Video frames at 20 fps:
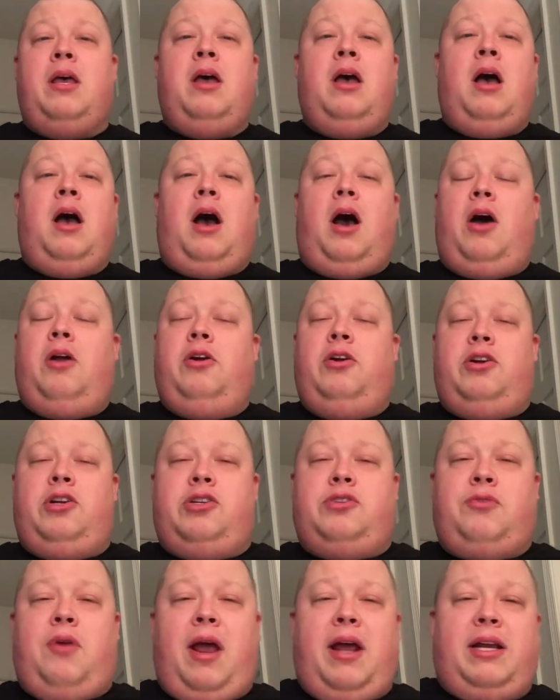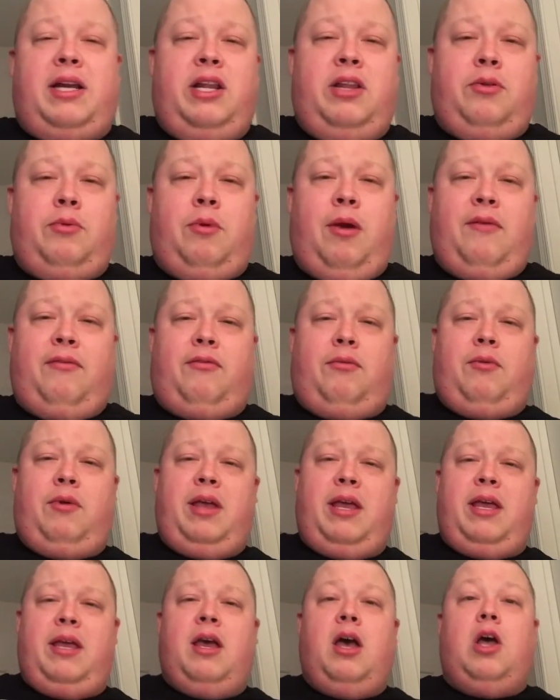Hunter distracting the
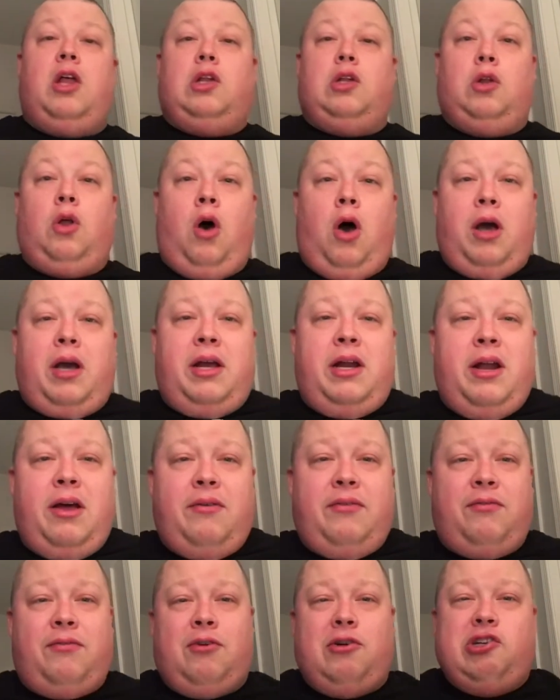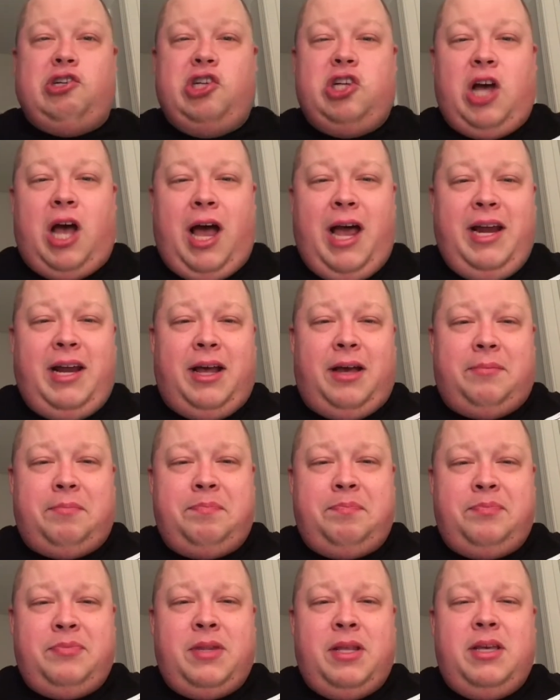referee long enough for China
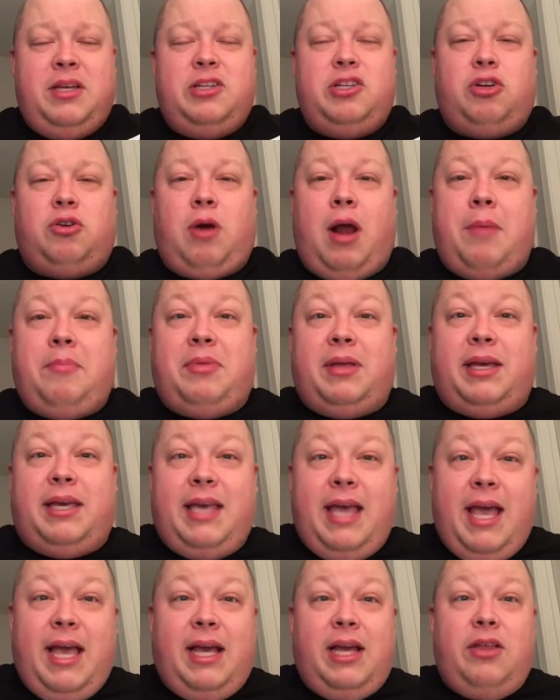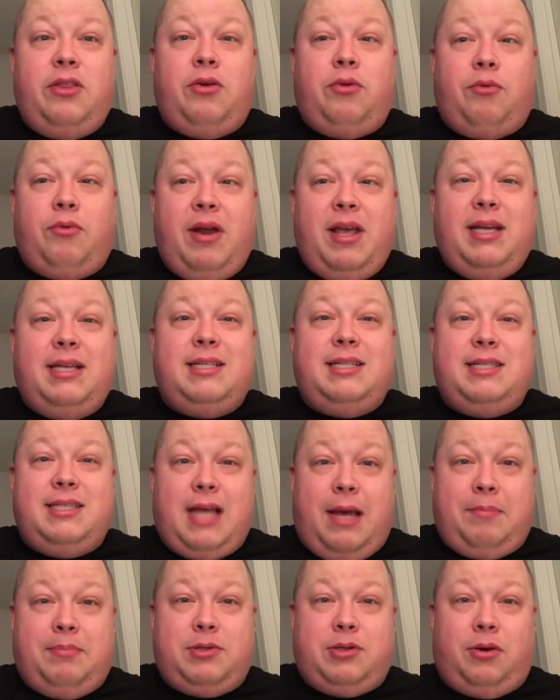to grab the King of the Ring
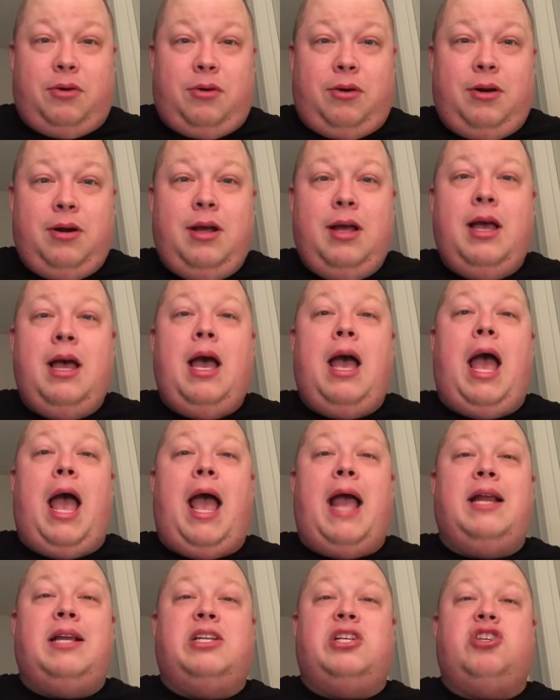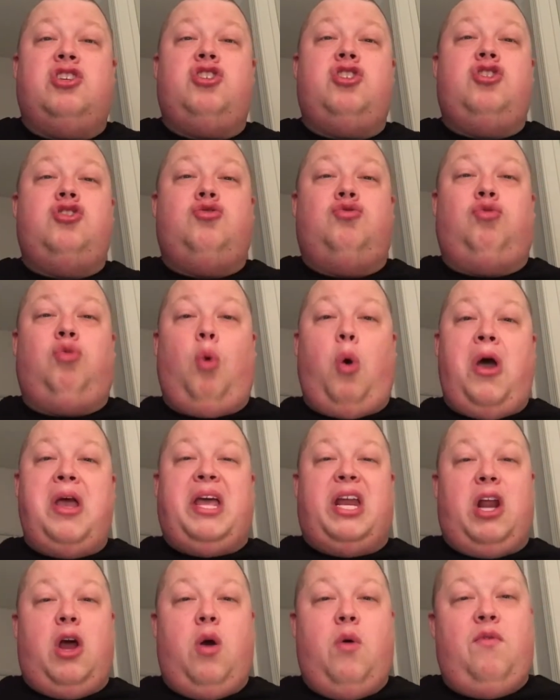scepter and destroy
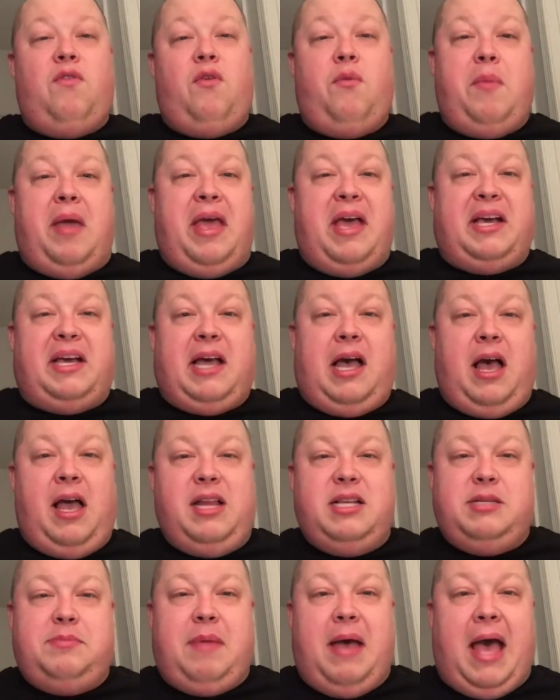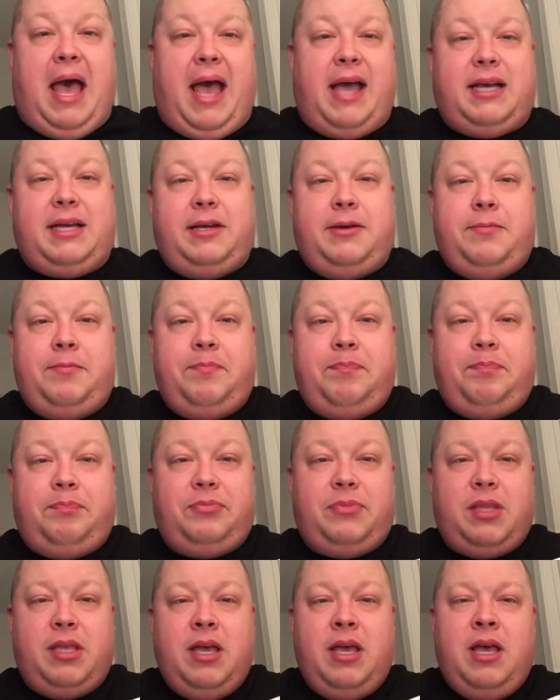it over Mankind's back.
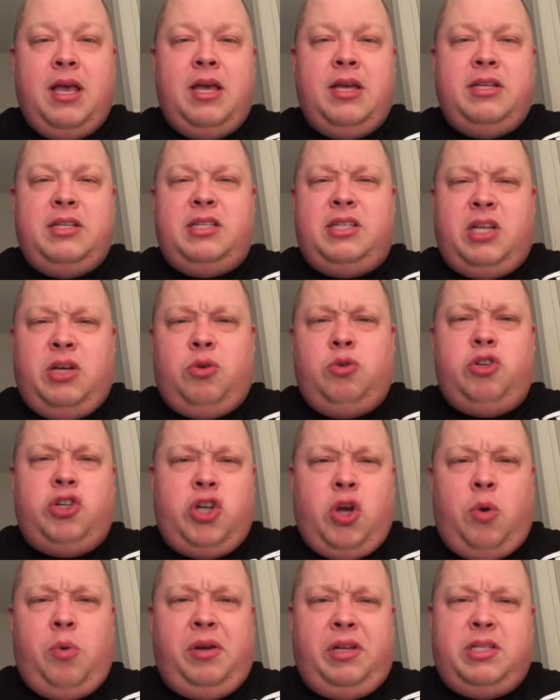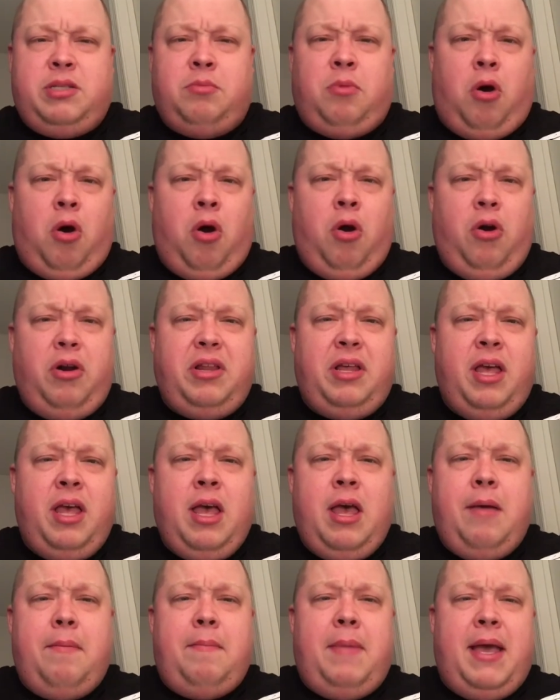Still showing some heart,
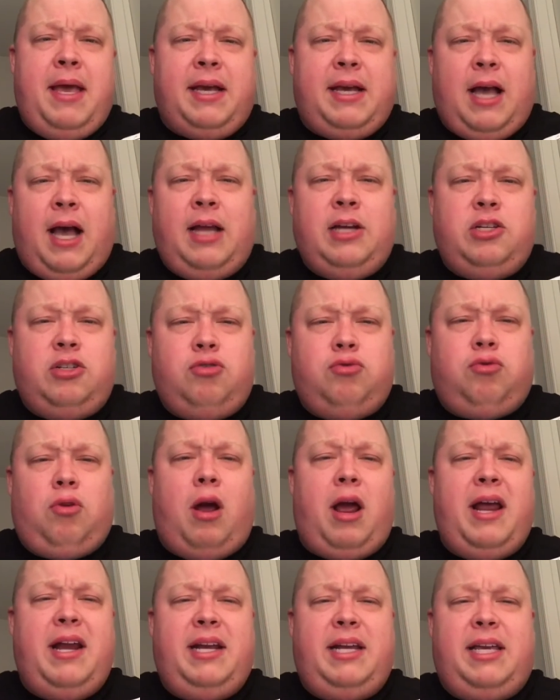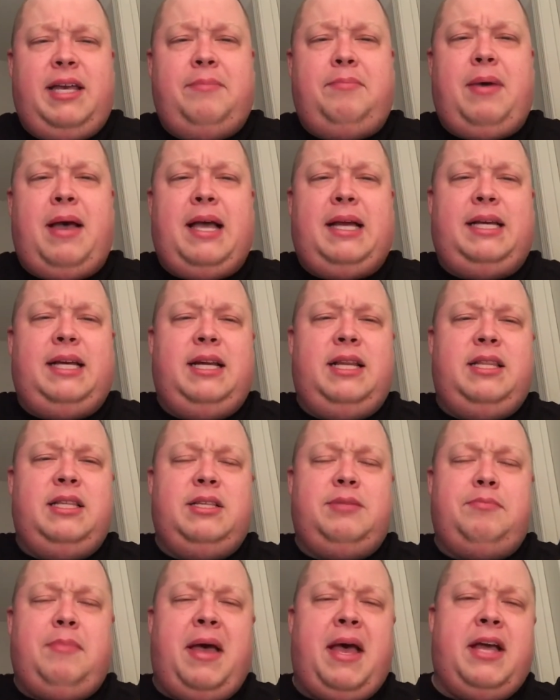Mankind trying to get back into this
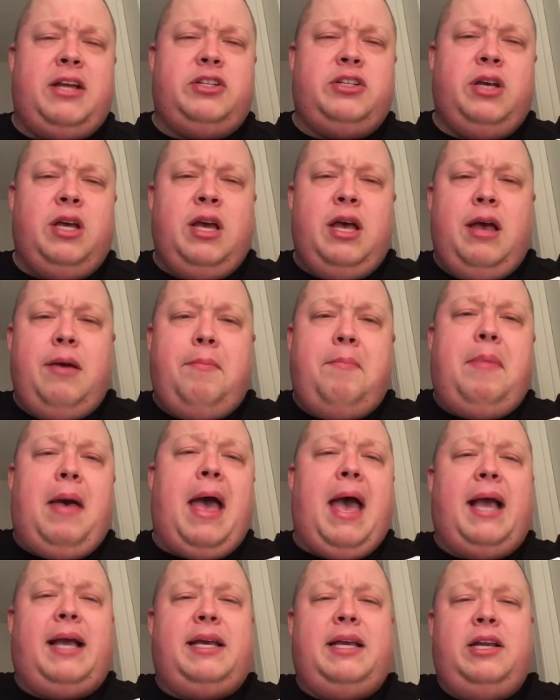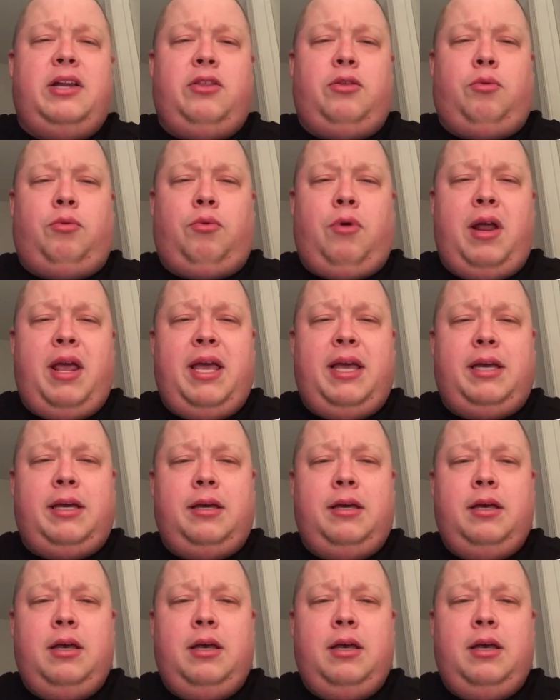match, back into the ring.